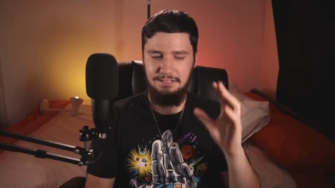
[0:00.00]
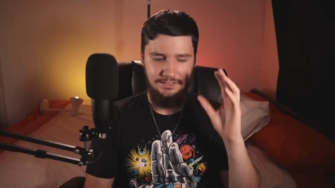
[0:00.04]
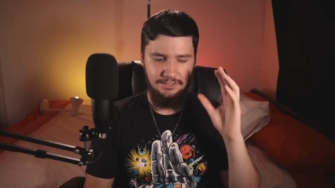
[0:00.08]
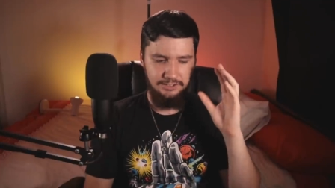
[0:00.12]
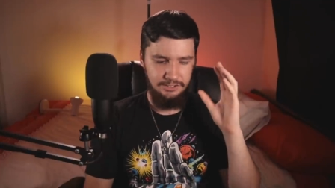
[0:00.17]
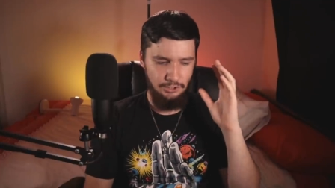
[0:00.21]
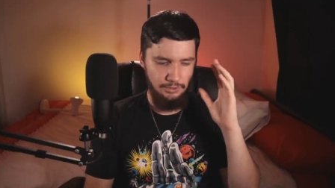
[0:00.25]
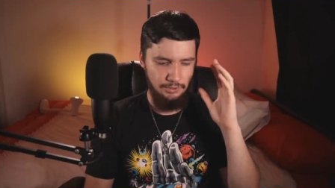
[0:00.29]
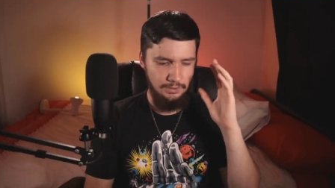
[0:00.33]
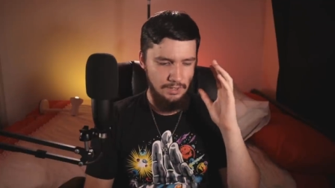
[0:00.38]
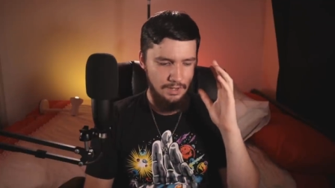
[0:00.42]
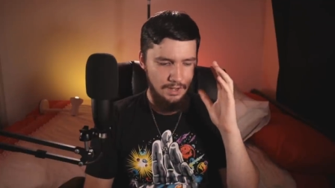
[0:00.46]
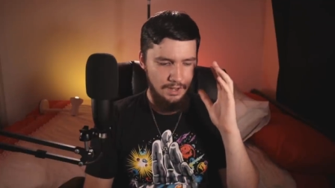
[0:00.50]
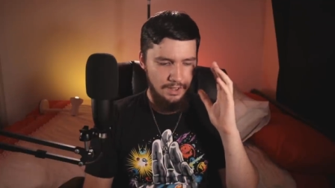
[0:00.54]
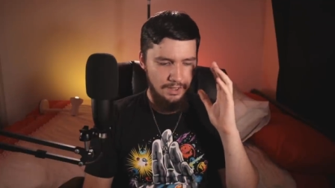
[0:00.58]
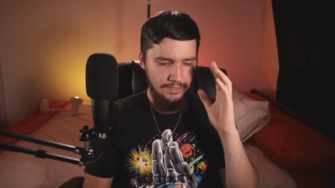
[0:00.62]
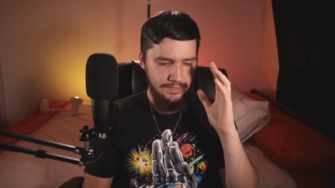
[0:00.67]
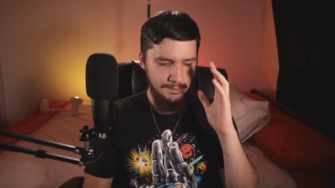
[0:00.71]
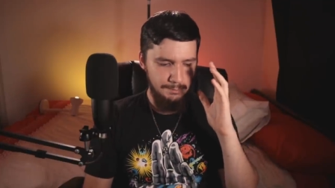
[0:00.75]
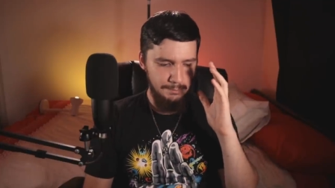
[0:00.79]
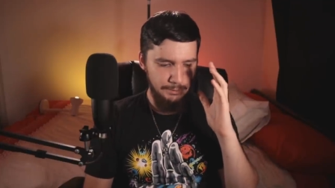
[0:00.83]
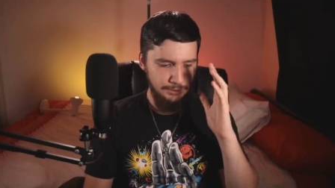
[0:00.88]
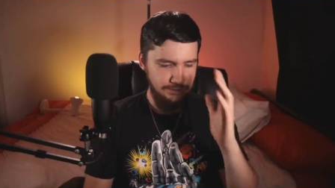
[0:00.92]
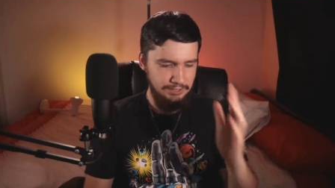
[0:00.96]
So,
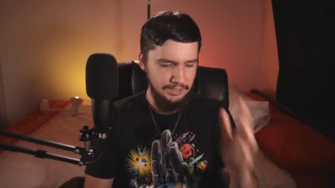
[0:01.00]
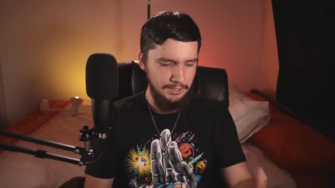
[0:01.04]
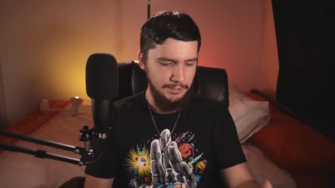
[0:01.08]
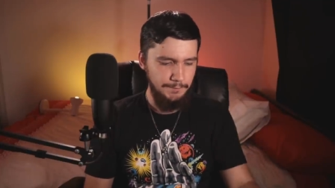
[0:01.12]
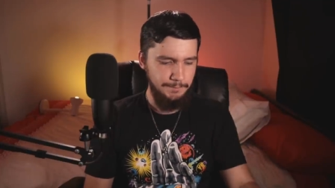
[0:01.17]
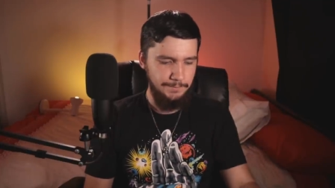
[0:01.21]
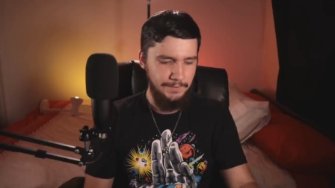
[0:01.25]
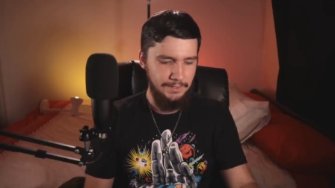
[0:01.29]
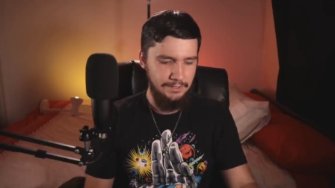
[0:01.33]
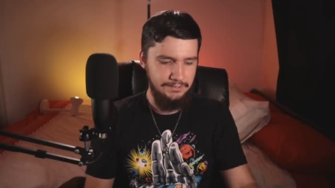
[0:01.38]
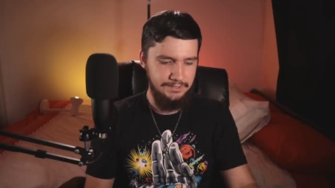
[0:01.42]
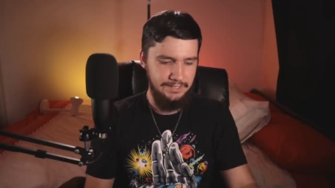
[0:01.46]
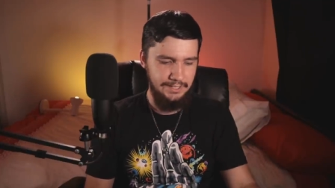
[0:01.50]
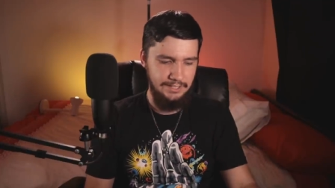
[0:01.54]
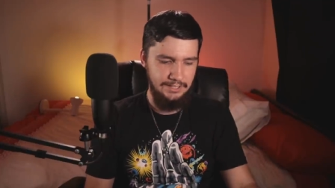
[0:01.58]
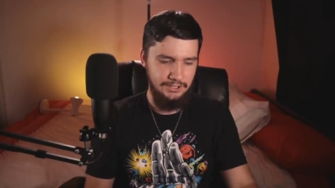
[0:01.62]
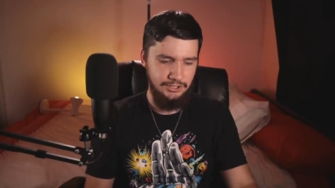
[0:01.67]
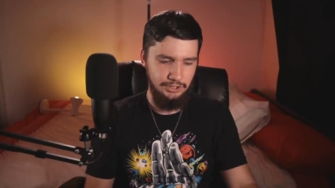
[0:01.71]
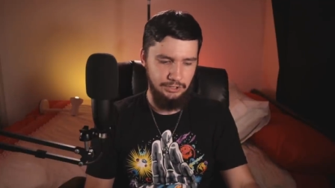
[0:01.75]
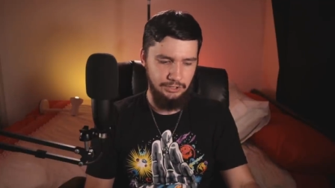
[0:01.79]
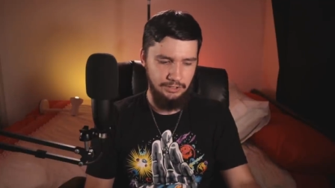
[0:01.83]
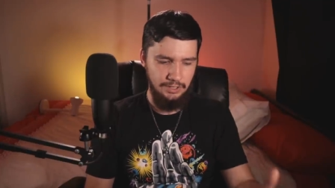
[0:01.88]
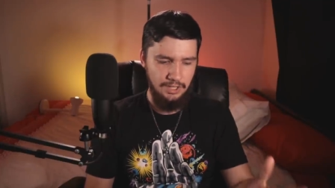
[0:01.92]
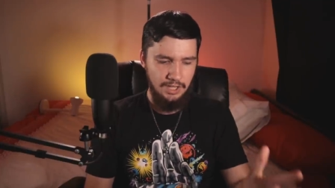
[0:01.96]
the Mozilla
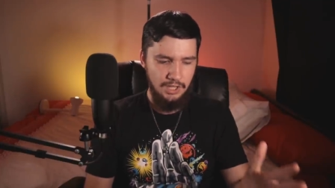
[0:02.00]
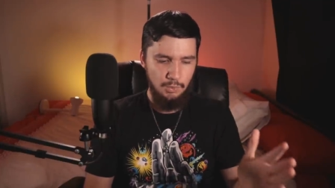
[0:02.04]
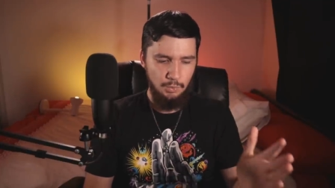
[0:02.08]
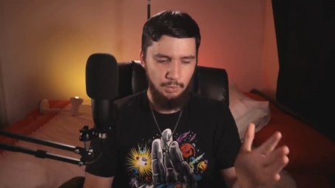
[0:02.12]
Foundation,